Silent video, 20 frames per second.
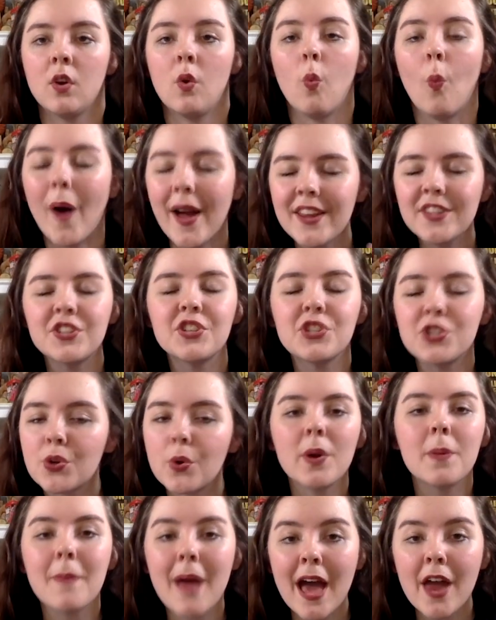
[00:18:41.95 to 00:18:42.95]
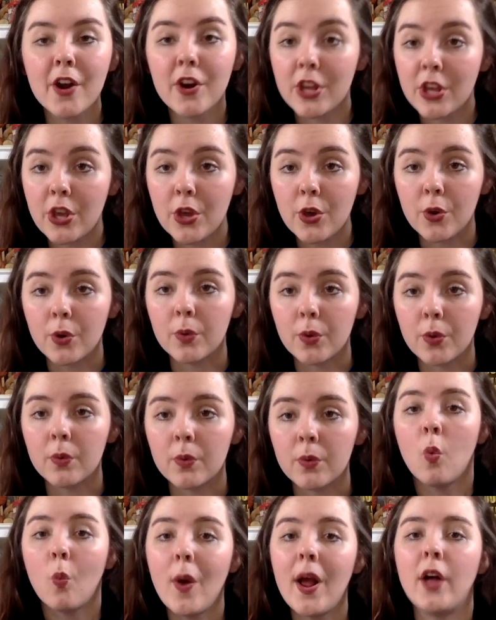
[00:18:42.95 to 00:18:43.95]
Why does this story matter to you?
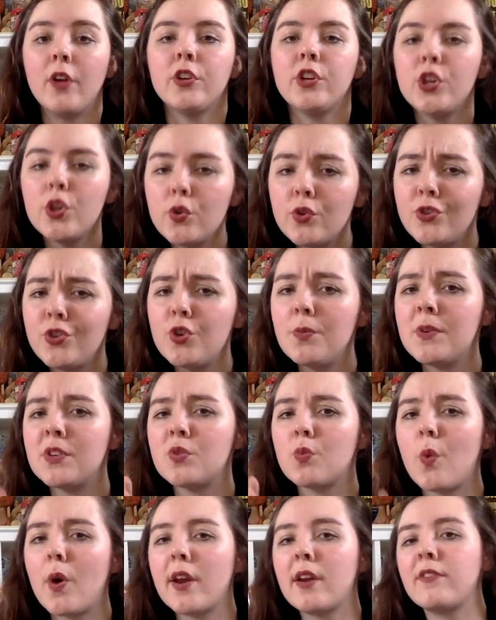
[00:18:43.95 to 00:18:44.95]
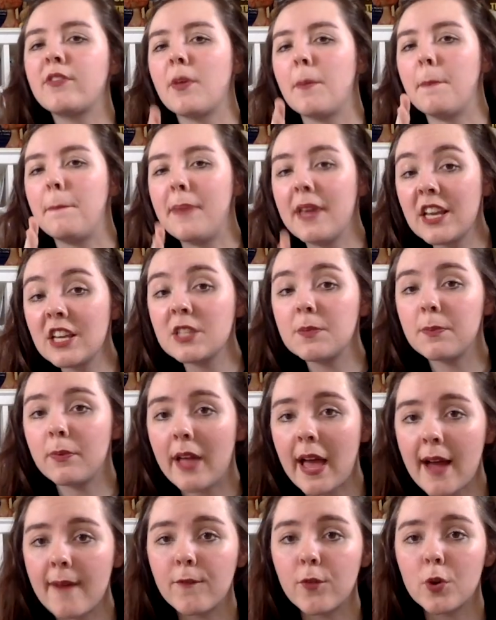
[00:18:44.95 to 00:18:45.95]
Well, YouTube is one of the biggest
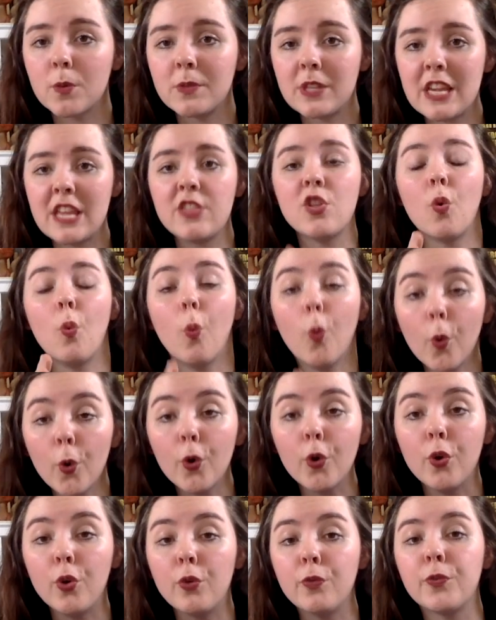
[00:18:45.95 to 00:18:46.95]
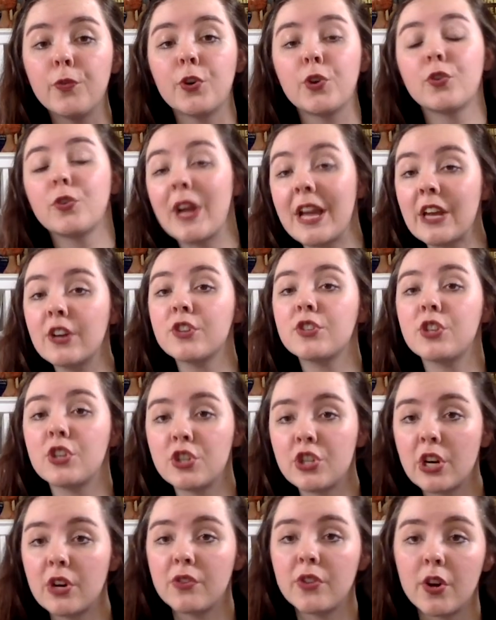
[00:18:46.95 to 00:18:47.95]
platforms in the world for creators to
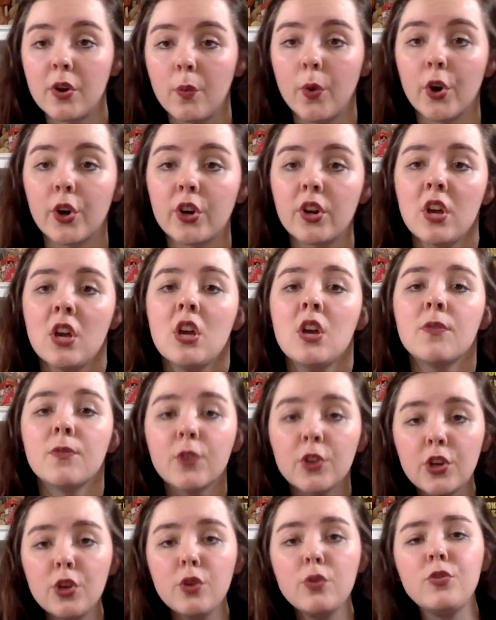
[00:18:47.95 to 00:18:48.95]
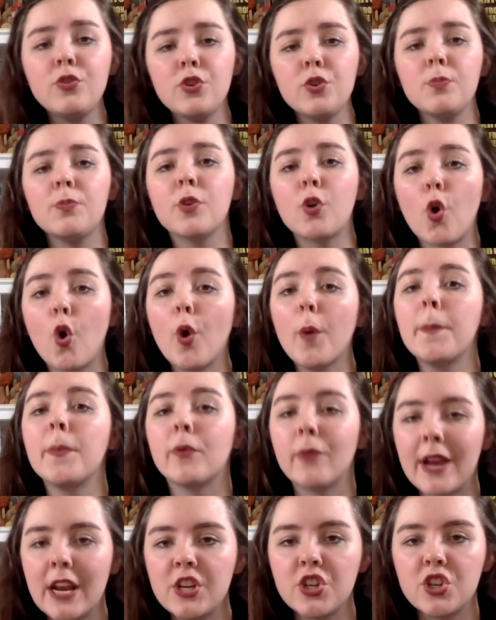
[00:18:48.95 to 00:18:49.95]
share their work. For YouTube, the
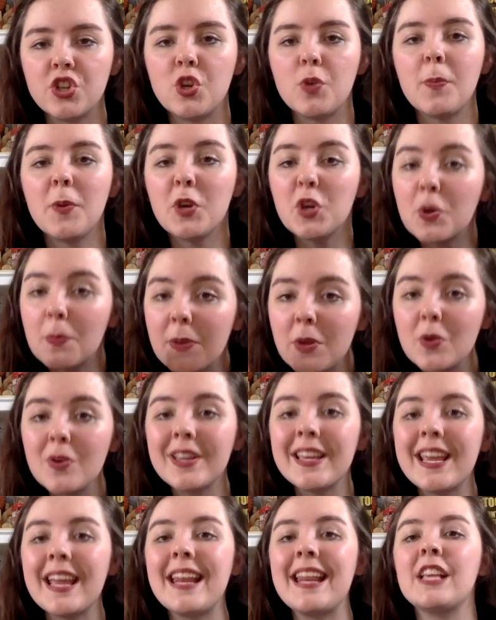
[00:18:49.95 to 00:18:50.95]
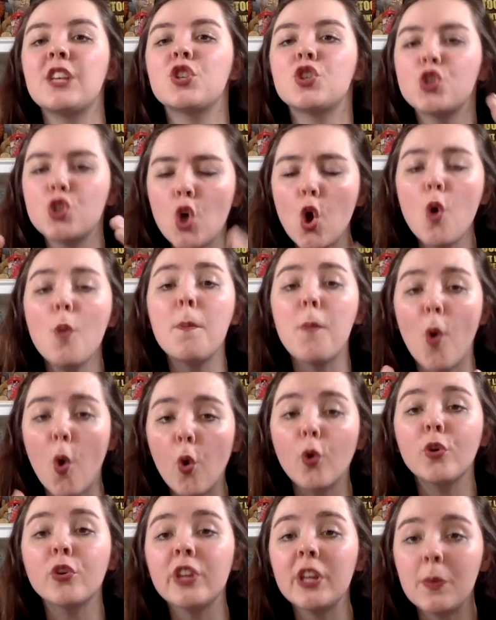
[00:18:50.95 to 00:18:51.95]
corporation, to be communicating so
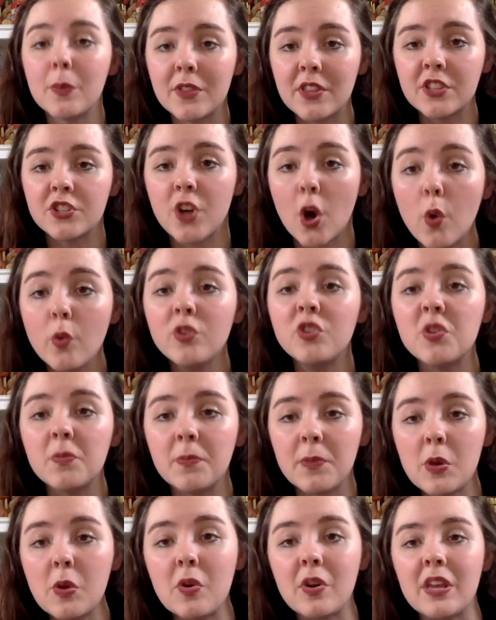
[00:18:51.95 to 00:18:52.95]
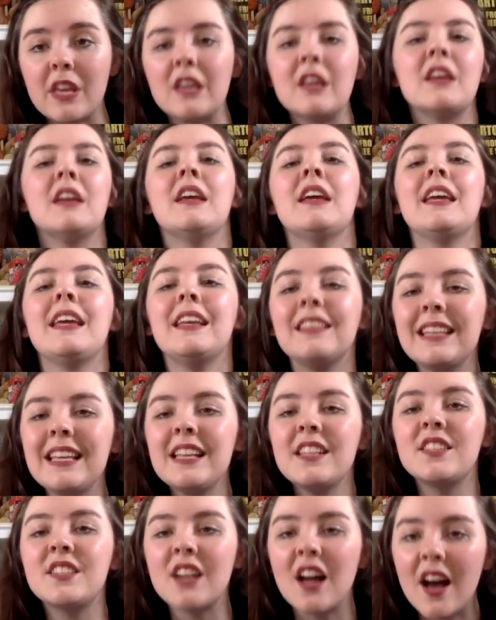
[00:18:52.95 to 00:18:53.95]
poorly with its own community, it
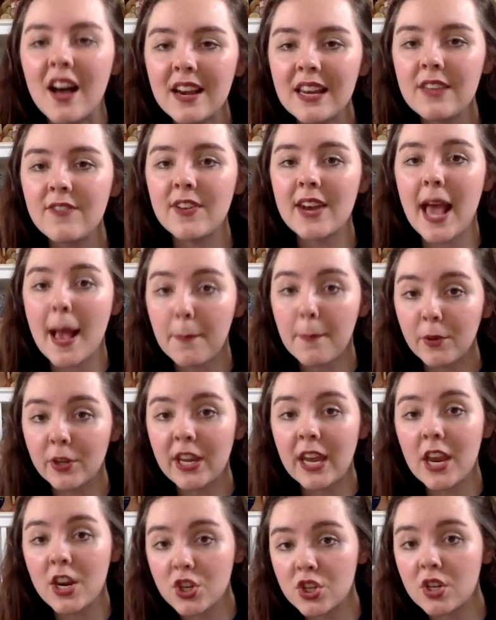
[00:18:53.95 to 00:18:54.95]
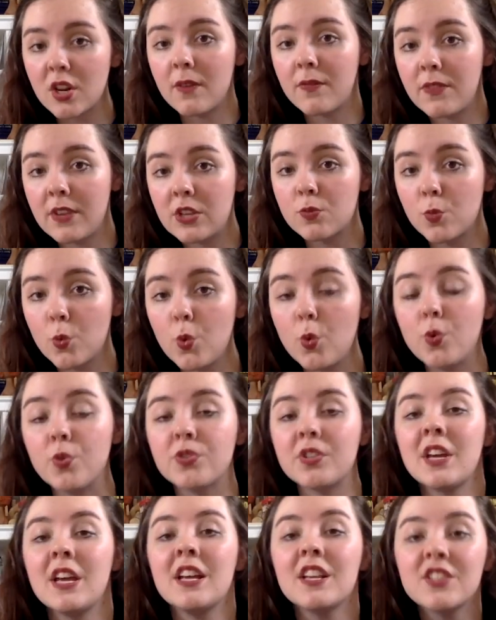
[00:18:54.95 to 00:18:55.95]
leads to uneven application of these
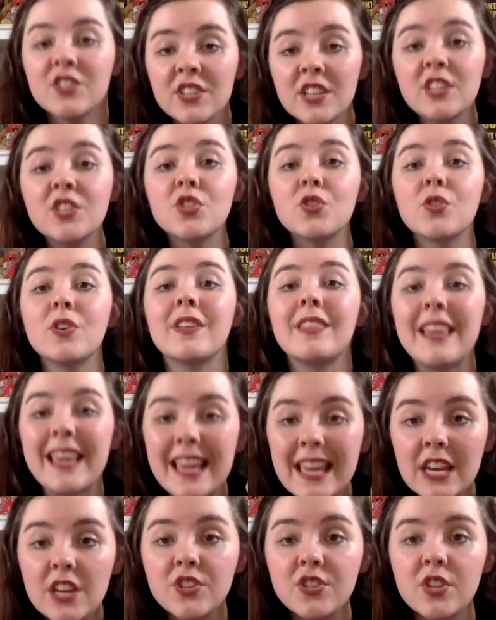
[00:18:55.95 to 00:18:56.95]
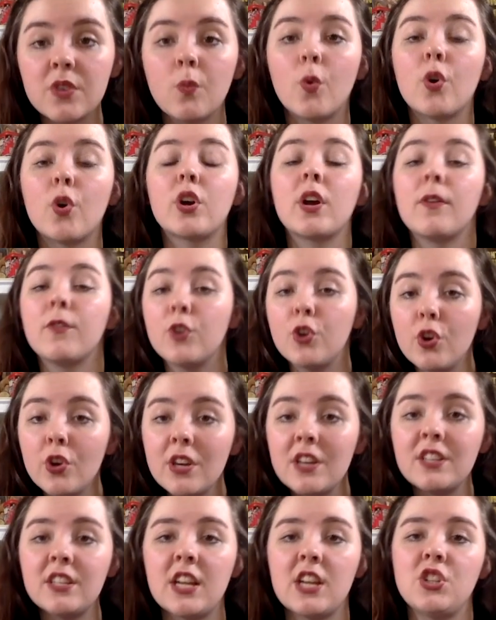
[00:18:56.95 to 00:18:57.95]
rules, censoring the innocent work of
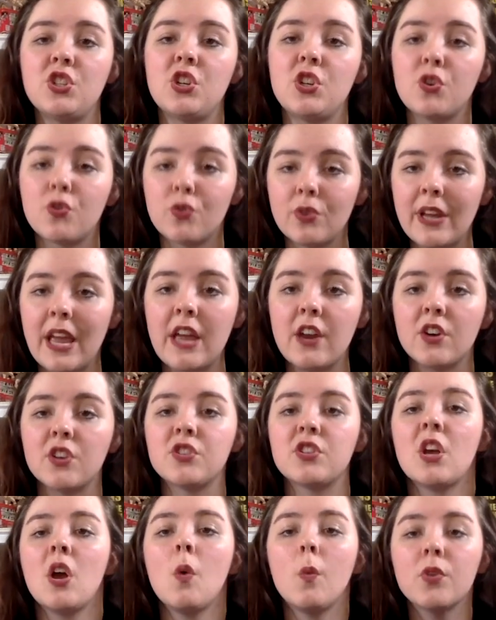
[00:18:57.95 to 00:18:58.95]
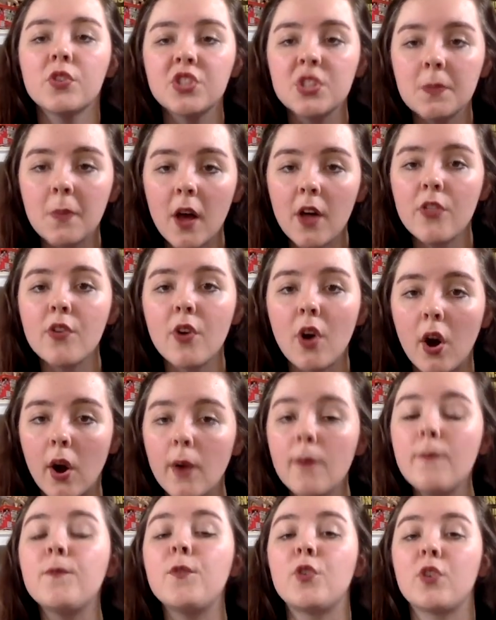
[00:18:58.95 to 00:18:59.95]
good intentioned creators while some other
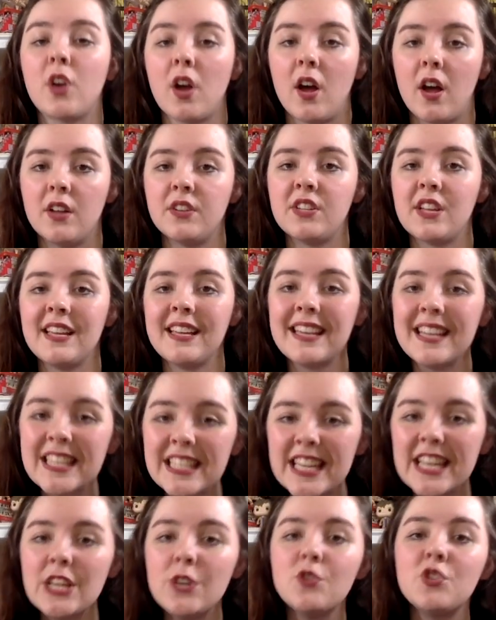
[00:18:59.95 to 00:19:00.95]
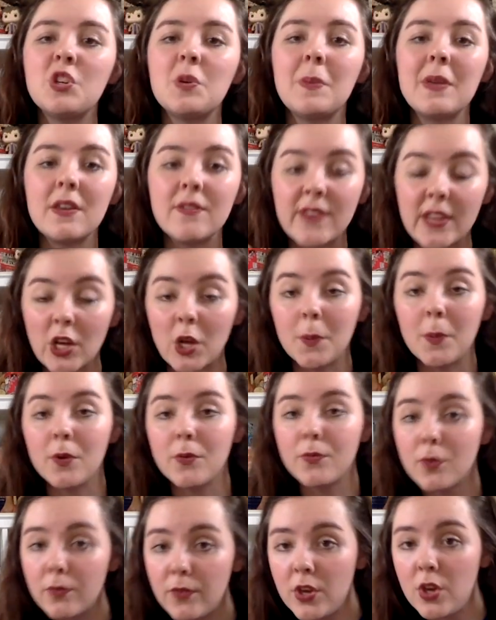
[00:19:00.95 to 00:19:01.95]
harmful content continues to be
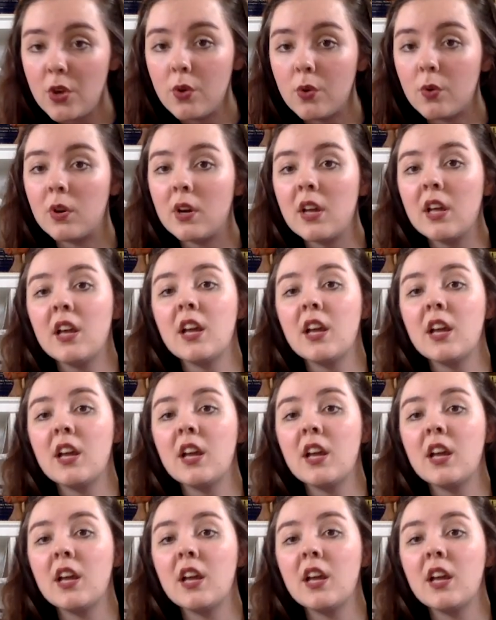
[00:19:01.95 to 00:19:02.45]
available for view.